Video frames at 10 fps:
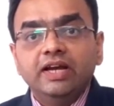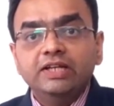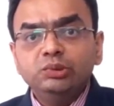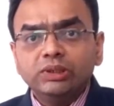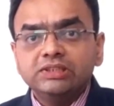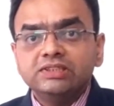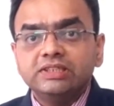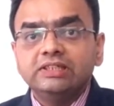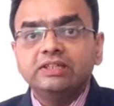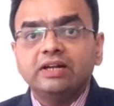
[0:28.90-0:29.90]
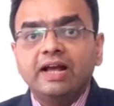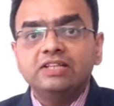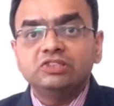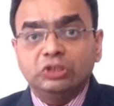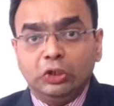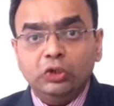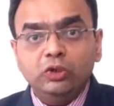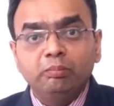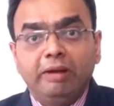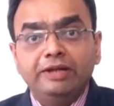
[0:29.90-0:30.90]
Education sector has a lot
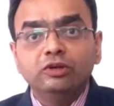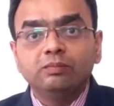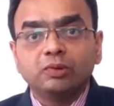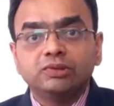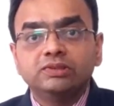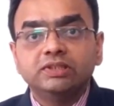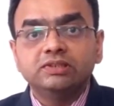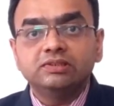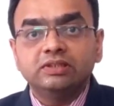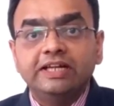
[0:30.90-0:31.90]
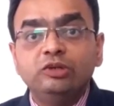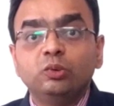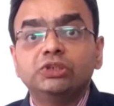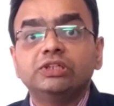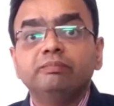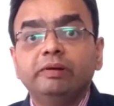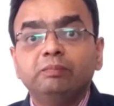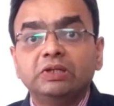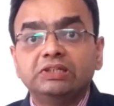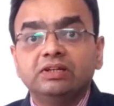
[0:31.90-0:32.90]
of manual processes like question
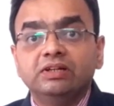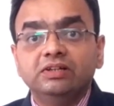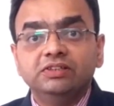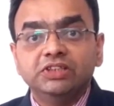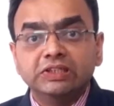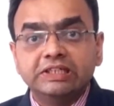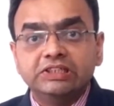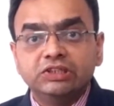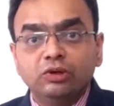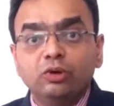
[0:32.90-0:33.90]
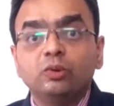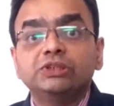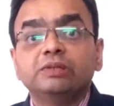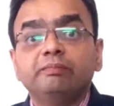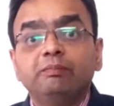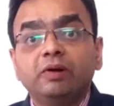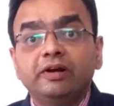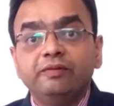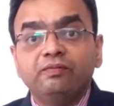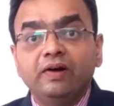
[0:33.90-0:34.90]
paper generation or question
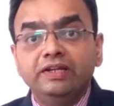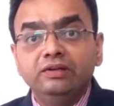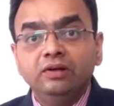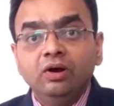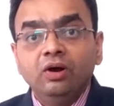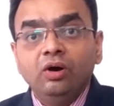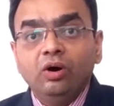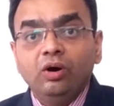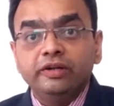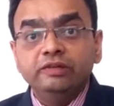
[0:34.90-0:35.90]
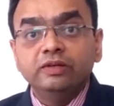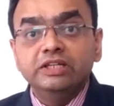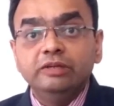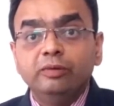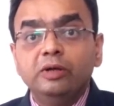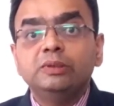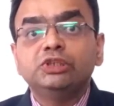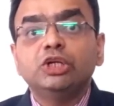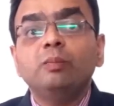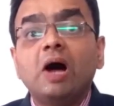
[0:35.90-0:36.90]
paper defined, or even
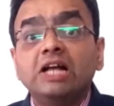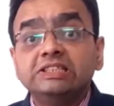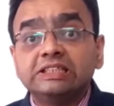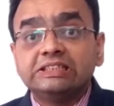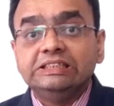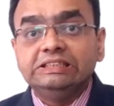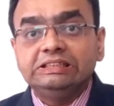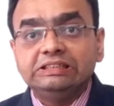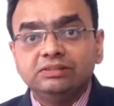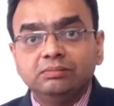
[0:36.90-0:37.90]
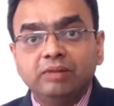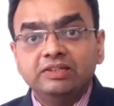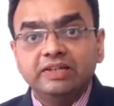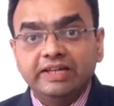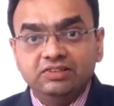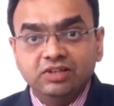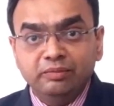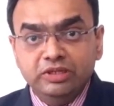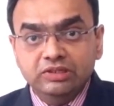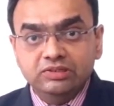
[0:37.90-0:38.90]
evaluation of answer sheet by the
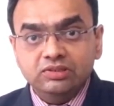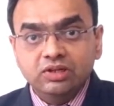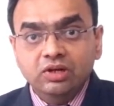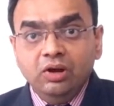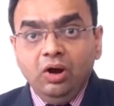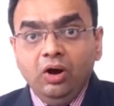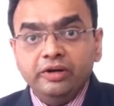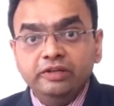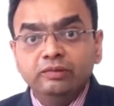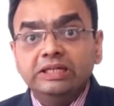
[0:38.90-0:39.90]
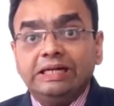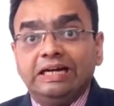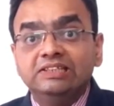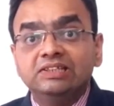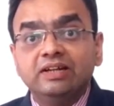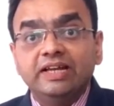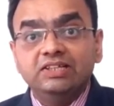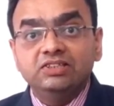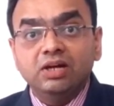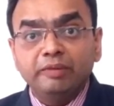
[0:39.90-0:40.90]
examiners, or even traditional
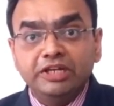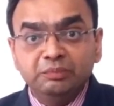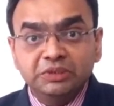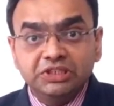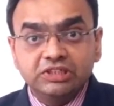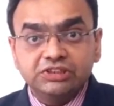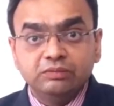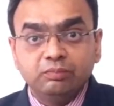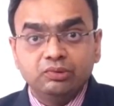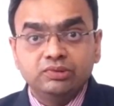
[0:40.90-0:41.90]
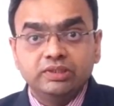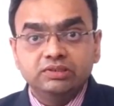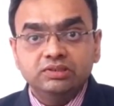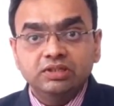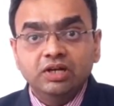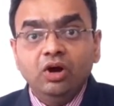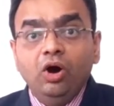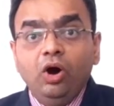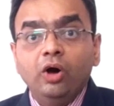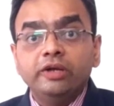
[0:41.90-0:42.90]
exam invigilation process,
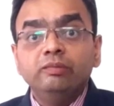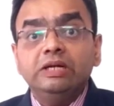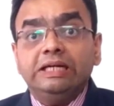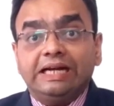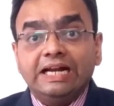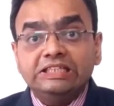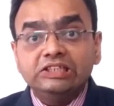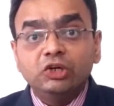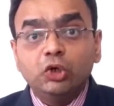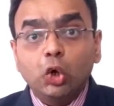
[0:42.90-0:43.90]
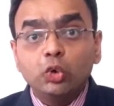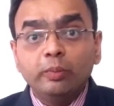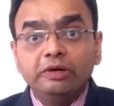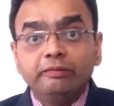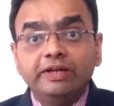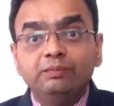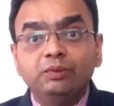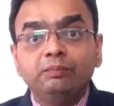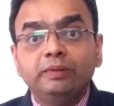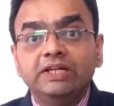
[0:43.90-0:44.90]
or even traditional document
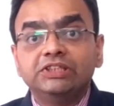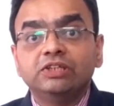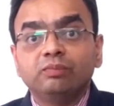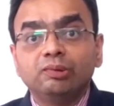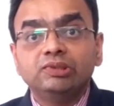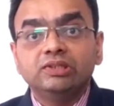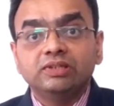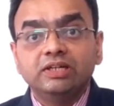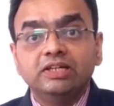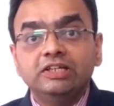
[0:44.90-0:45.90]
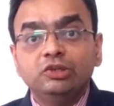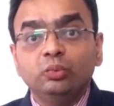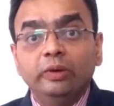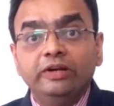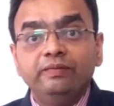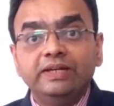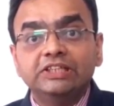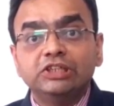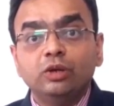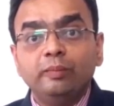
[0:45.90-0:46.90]
verification process related to
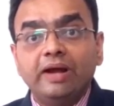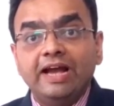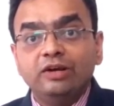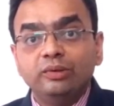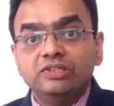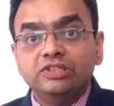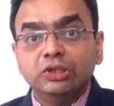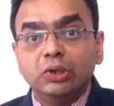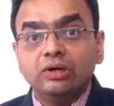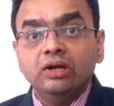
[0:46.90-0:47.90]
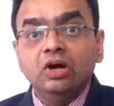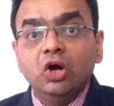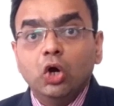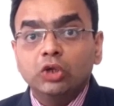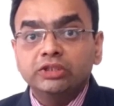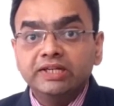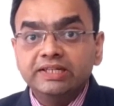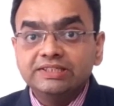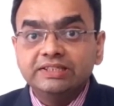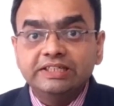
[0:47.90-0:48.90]
verification of accuracy or
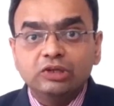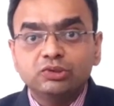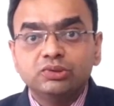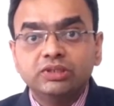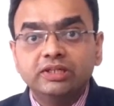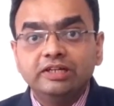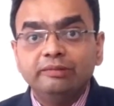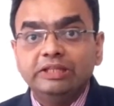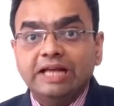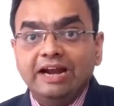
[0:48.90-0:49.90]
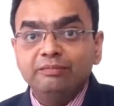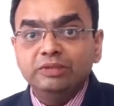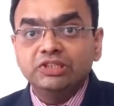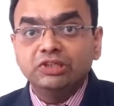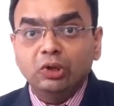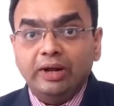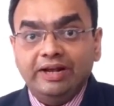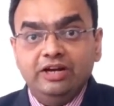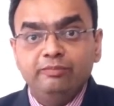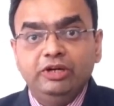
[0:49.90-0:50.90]
authenticity associated with admission or
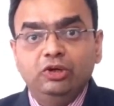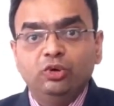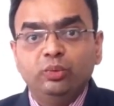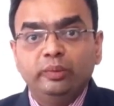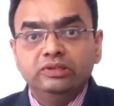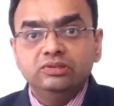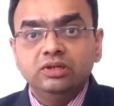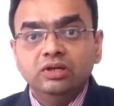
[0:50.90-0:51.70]
academic documents.